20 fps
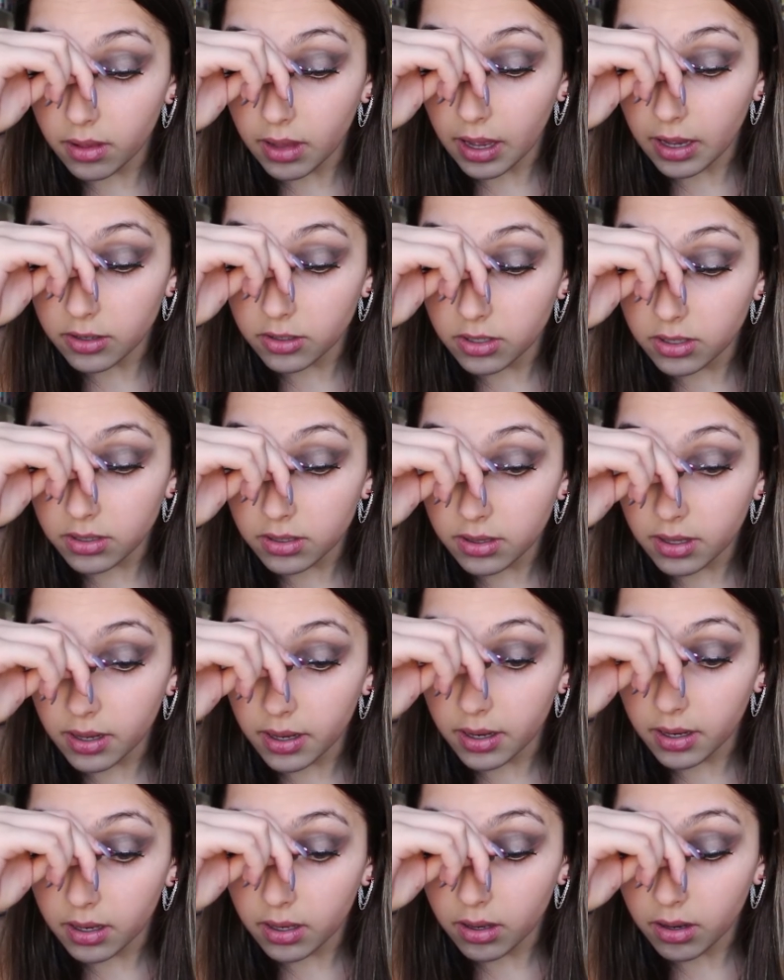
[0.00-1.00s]
lashes
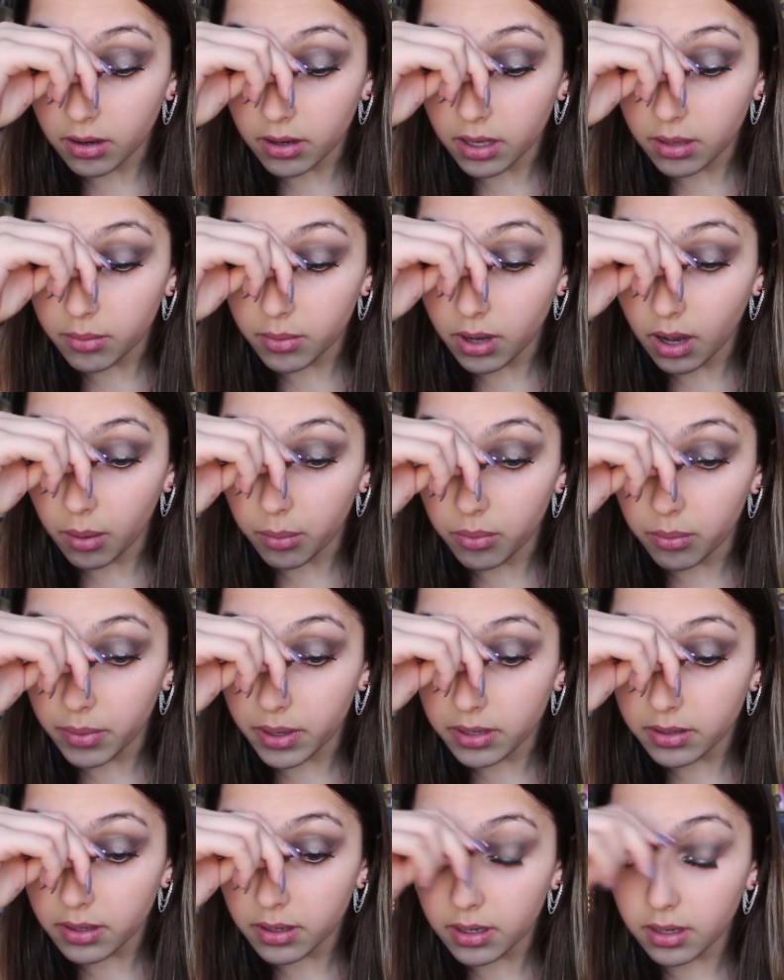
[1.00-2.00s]
that y'all keep
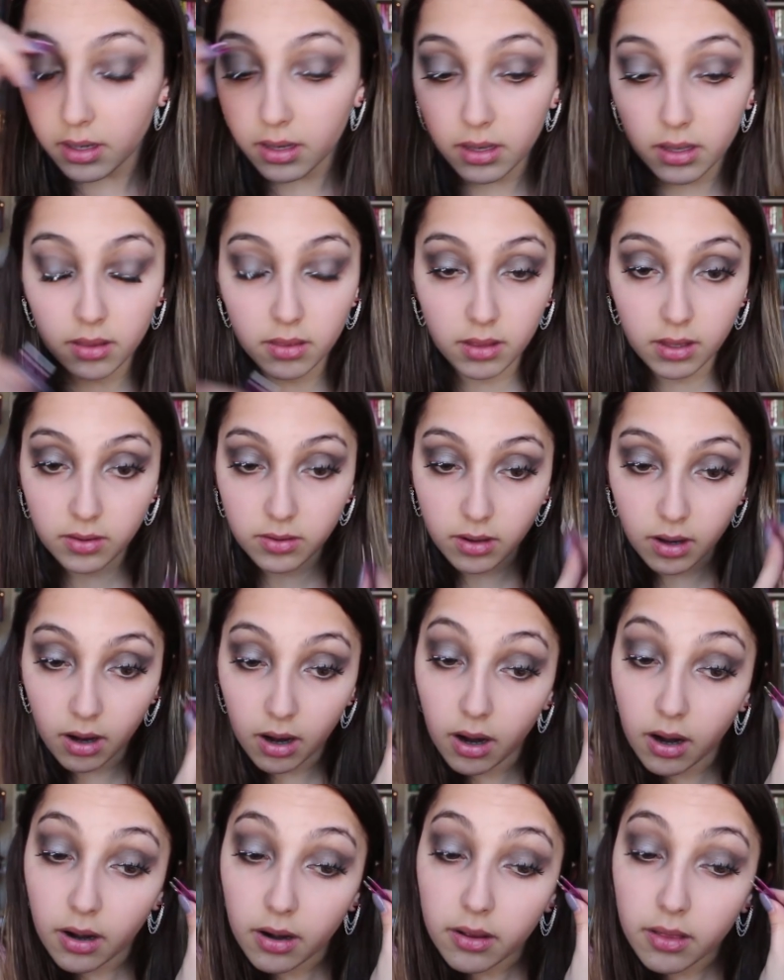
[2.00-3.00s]
complimenting, these
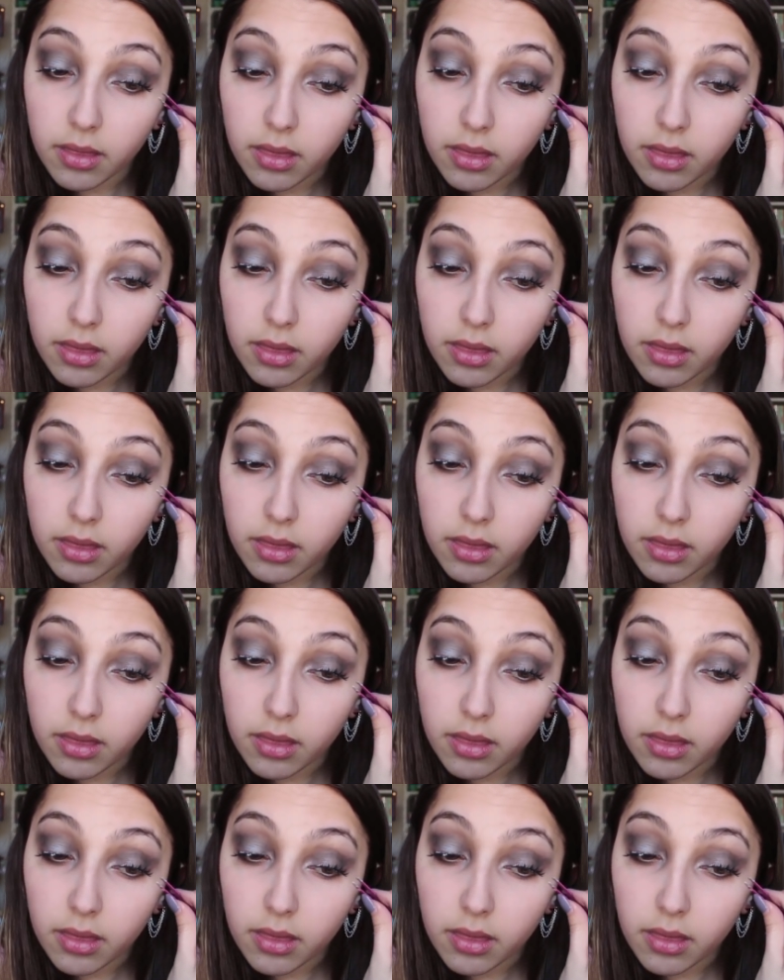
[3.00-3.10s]
are